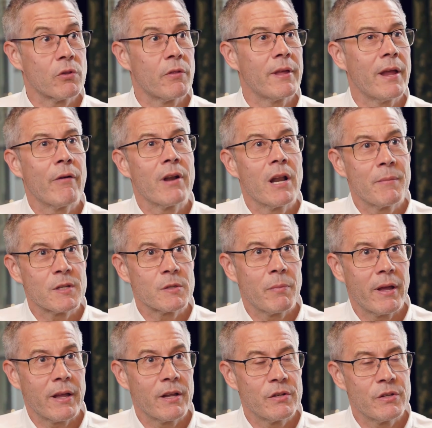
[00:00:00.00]
that the aerodynamics
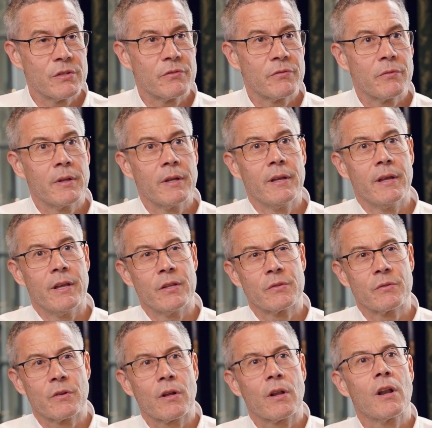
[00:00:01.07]
package
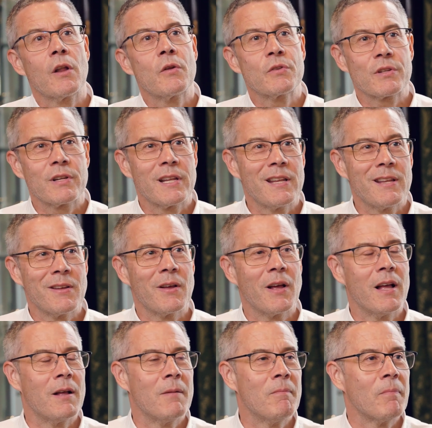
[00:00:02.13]
is closely
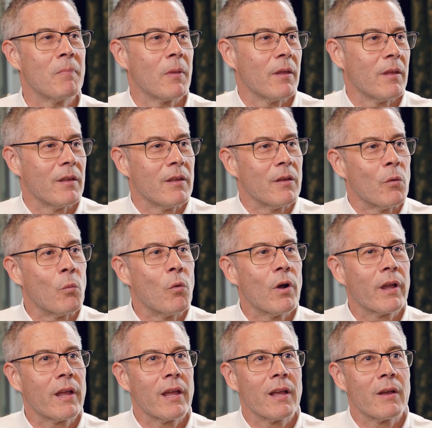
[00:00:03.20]

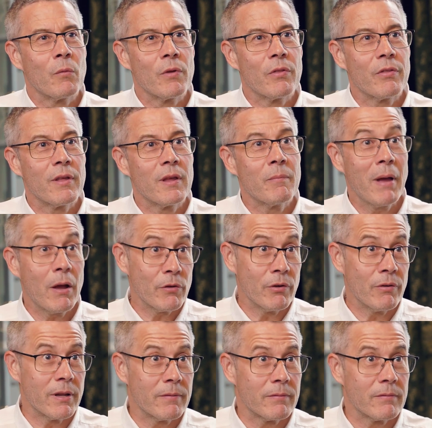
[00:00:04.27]
working with the power
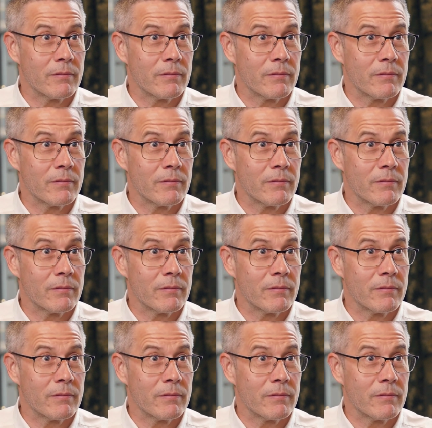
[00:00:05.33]
unit.